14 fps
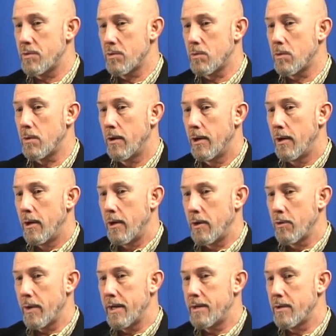tool, a
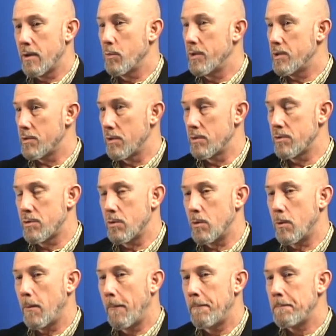great uh, research tool.